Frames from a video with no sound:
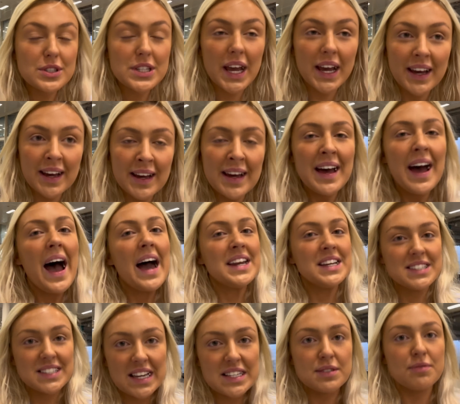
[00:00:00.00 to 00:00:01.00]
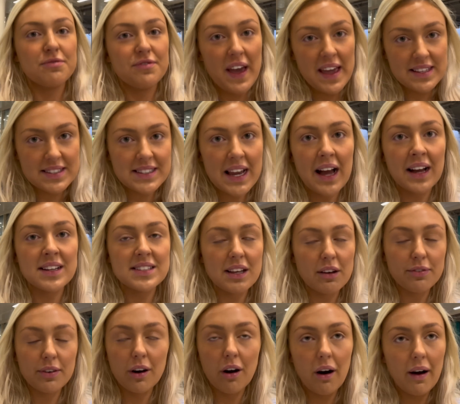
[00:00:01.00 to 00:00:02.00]
I need to get some face tan because I
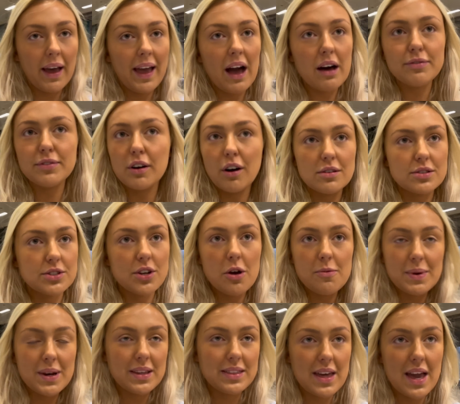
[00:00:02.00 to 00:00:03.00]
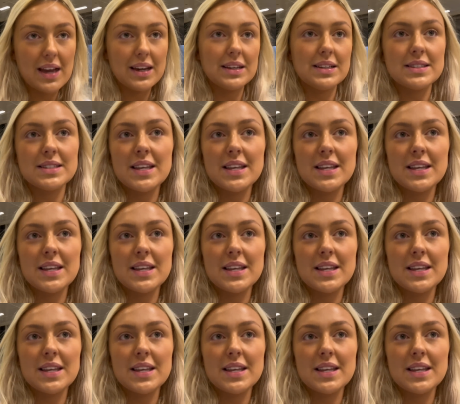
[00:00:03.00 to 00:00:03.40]
forgot it. I forgot so many things.